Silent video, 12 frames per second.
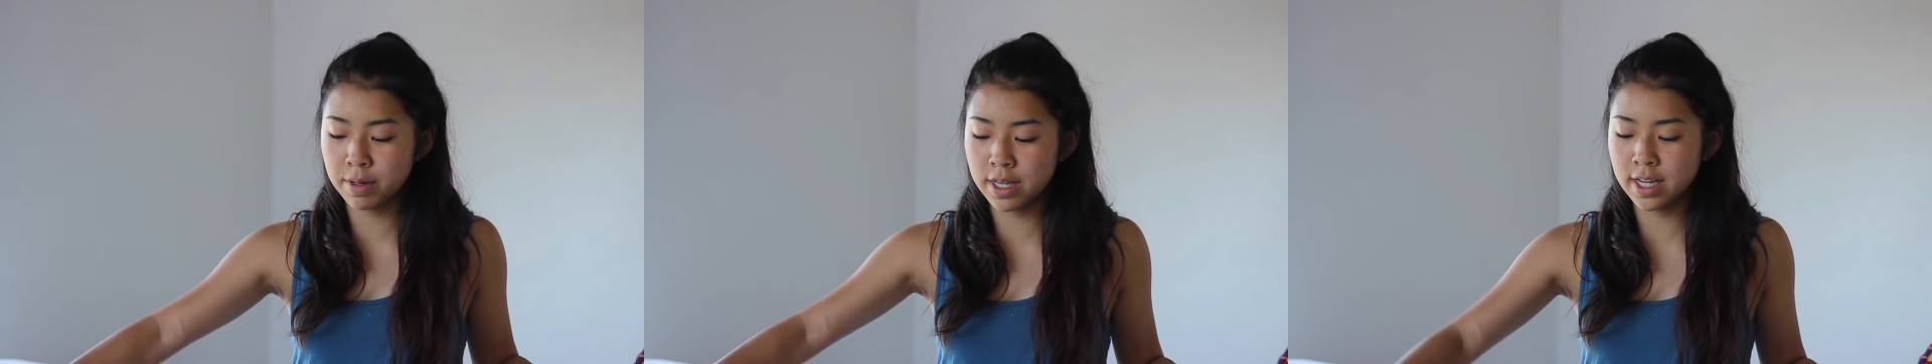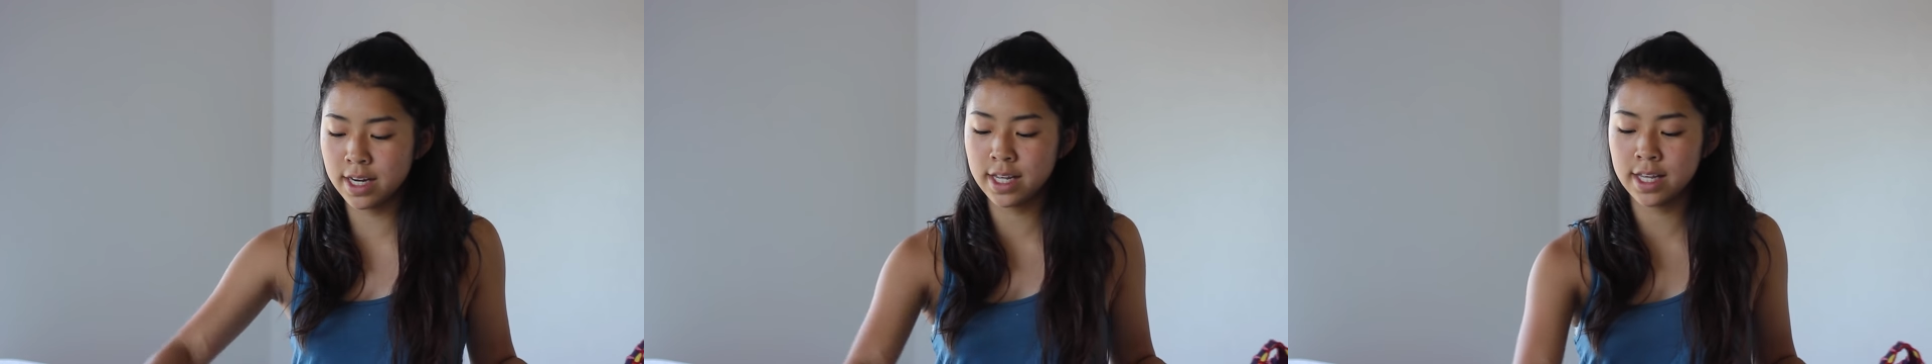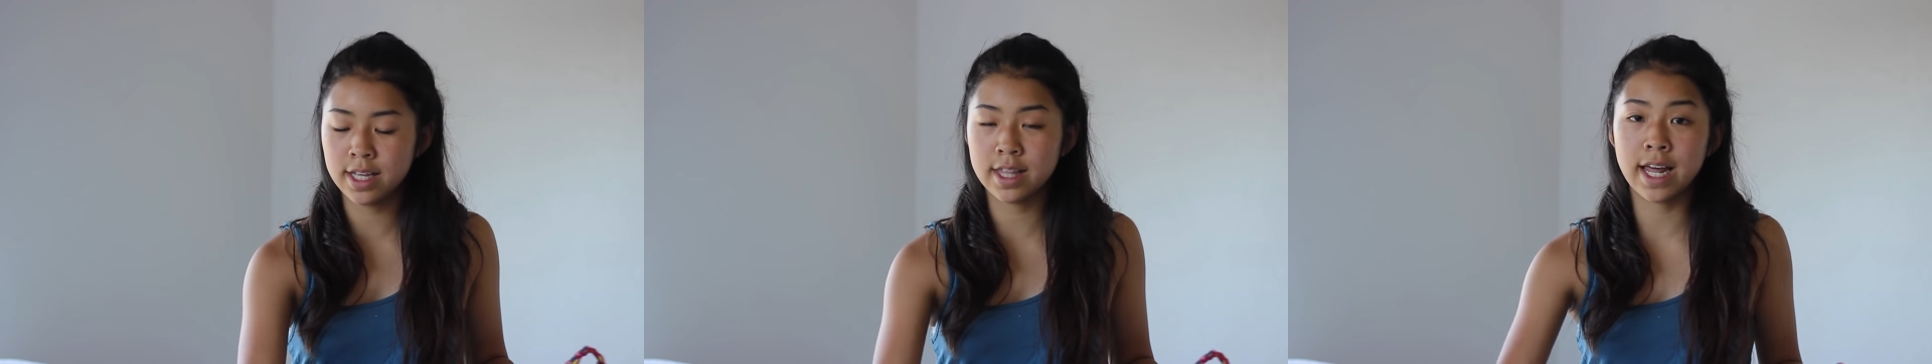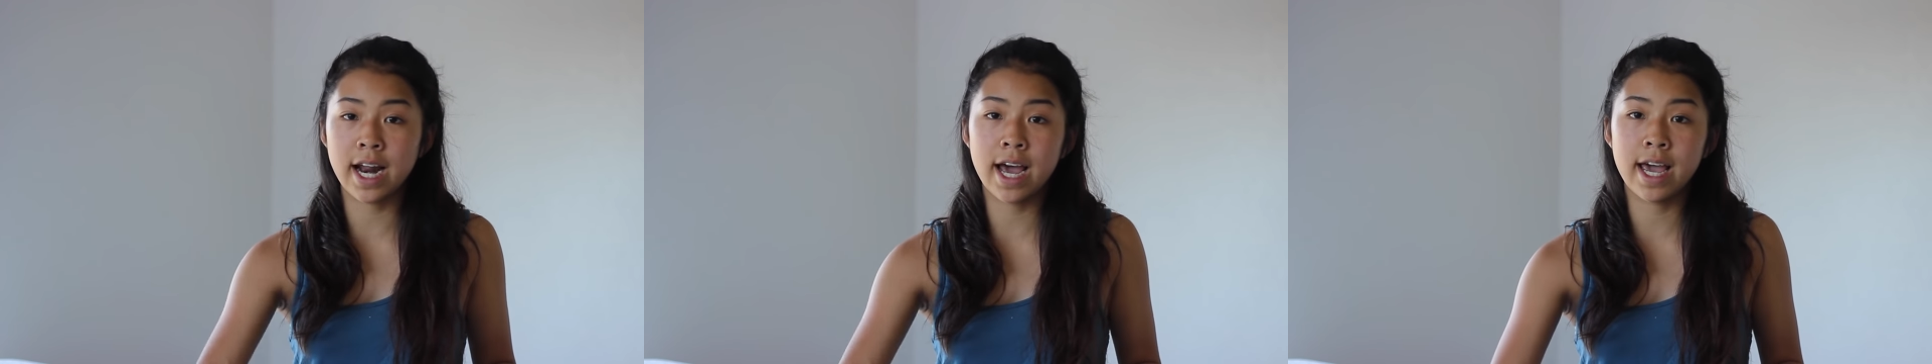bikini
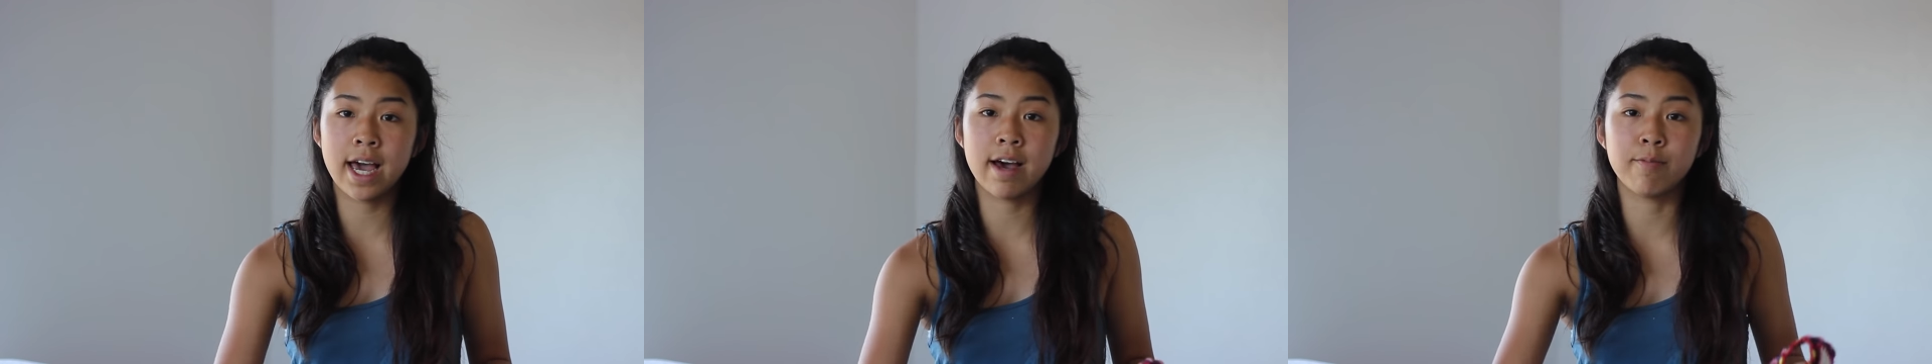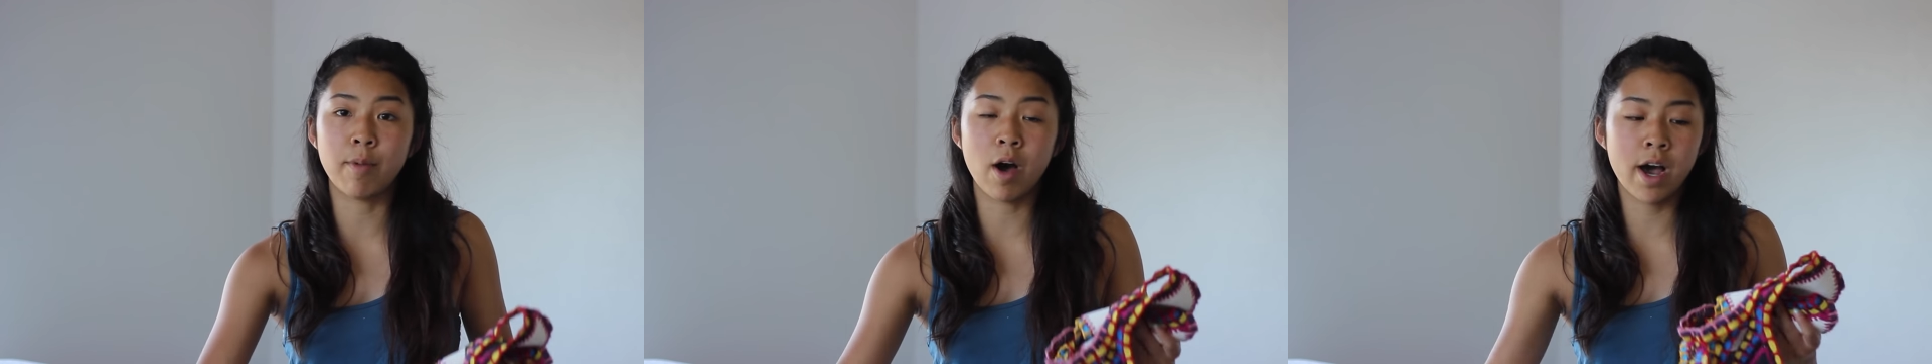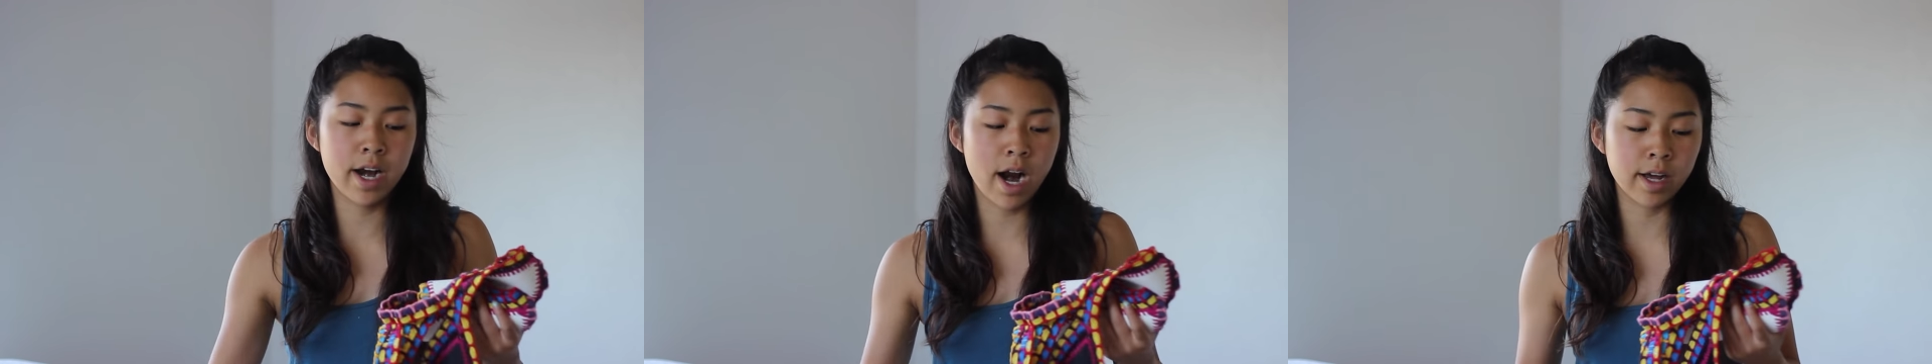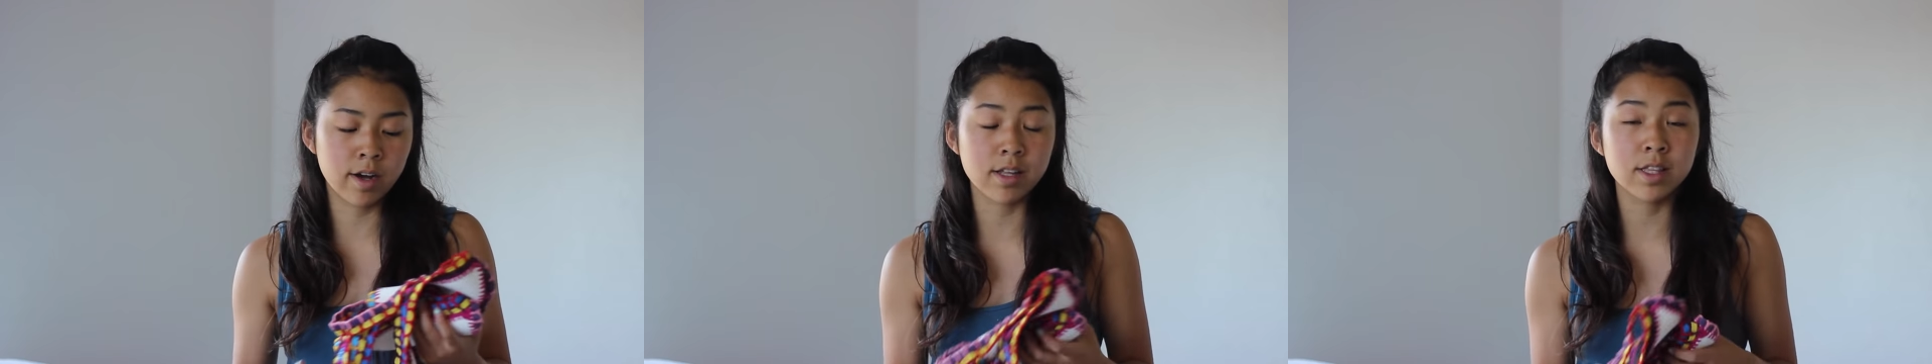that I have bought.
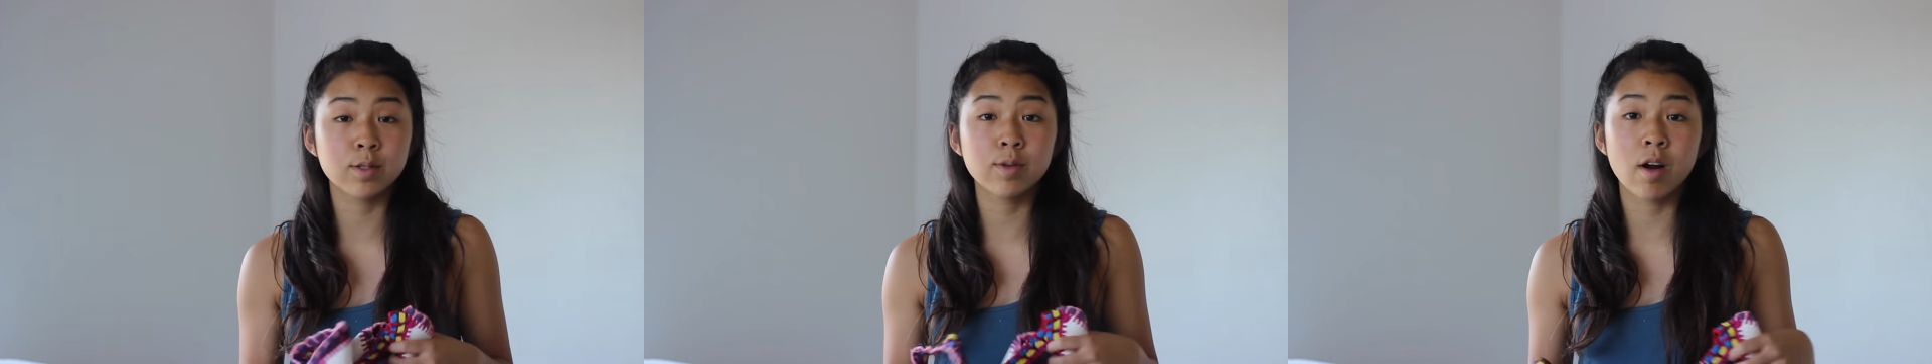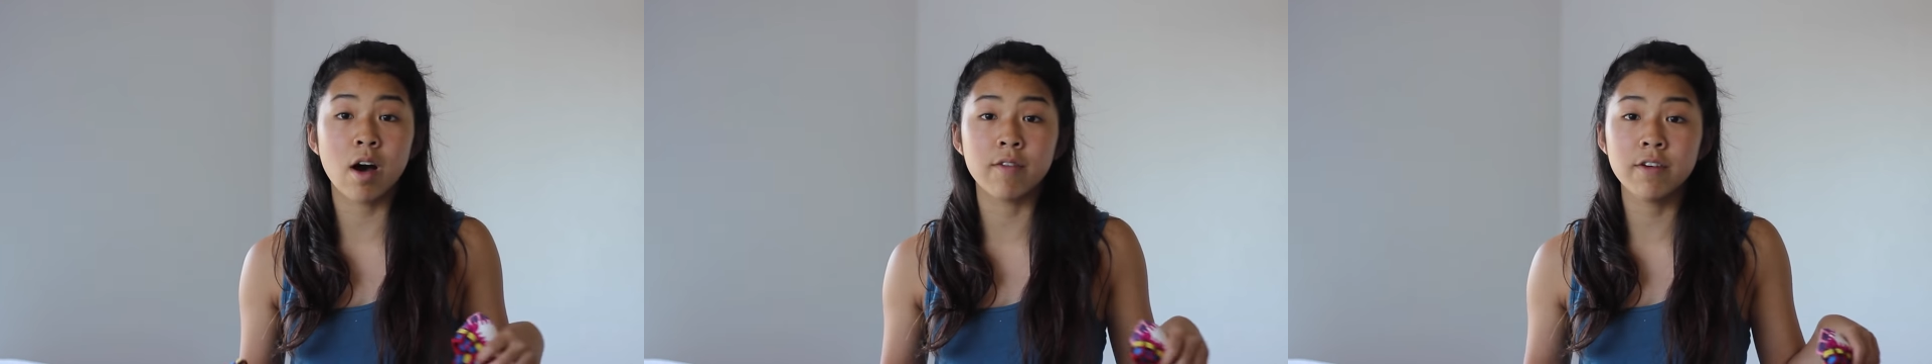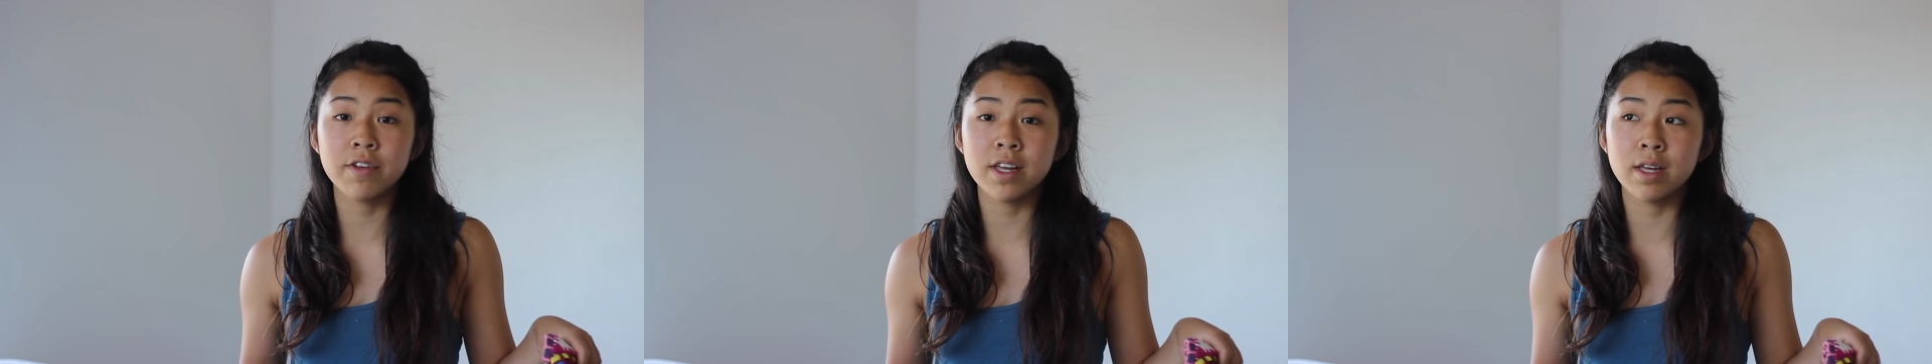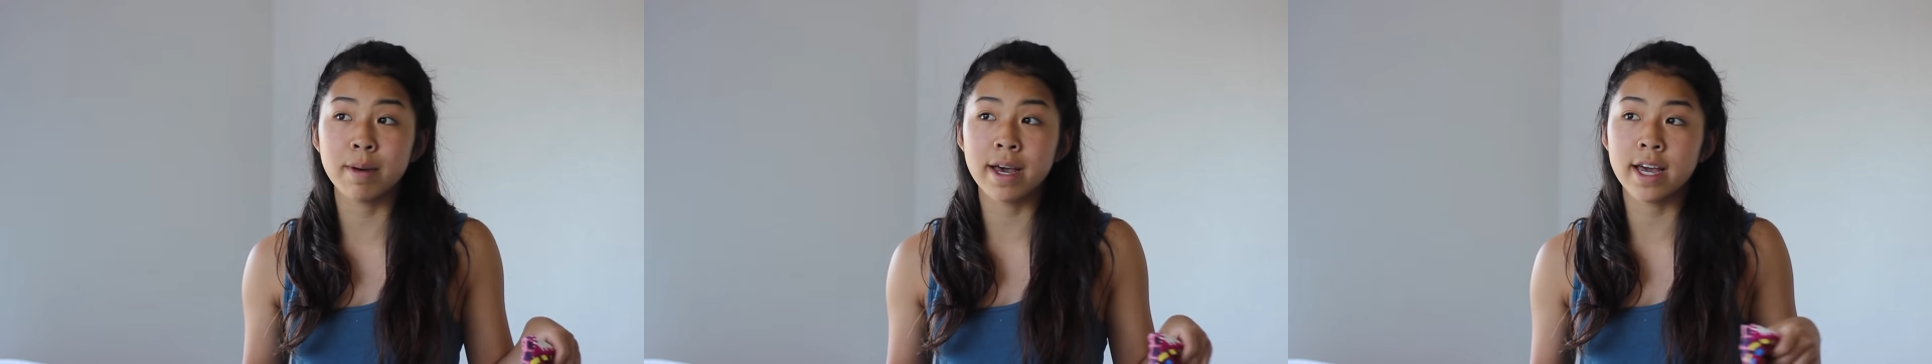I got this one off of
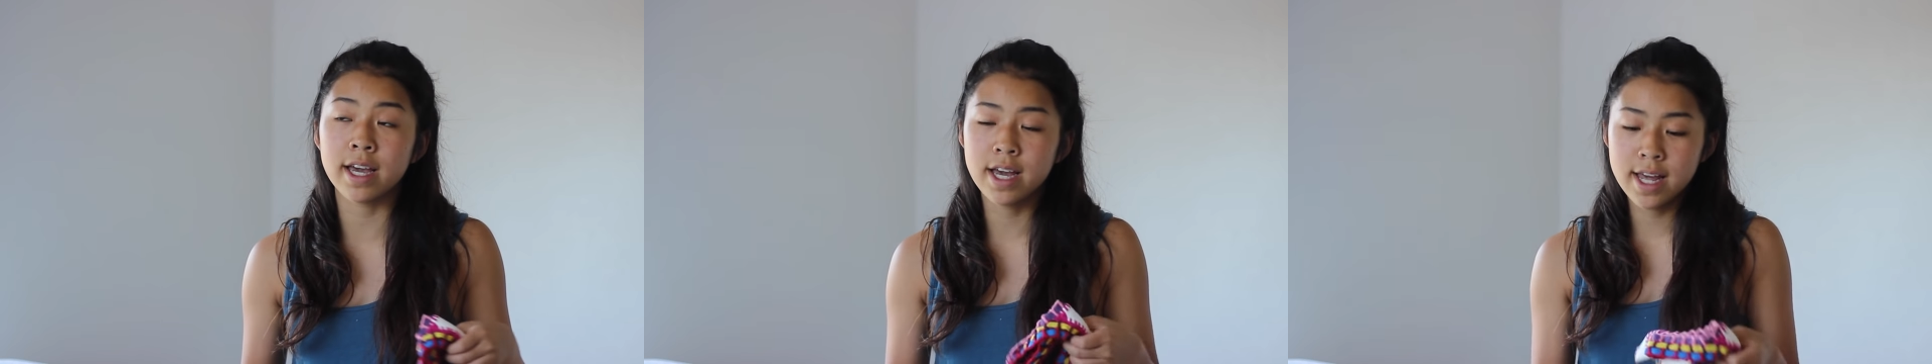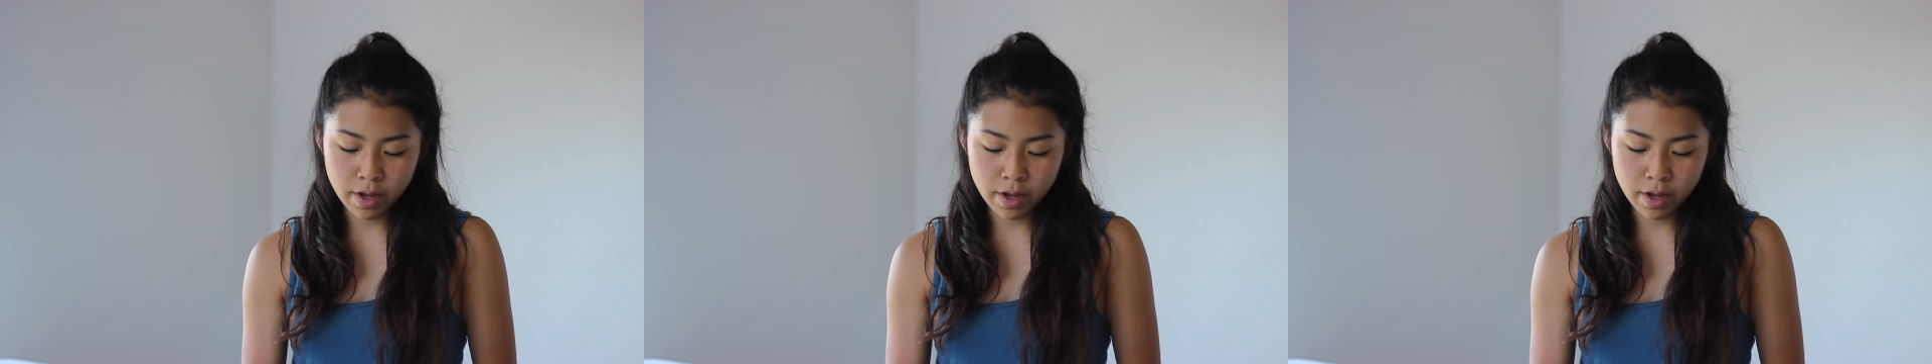eBay.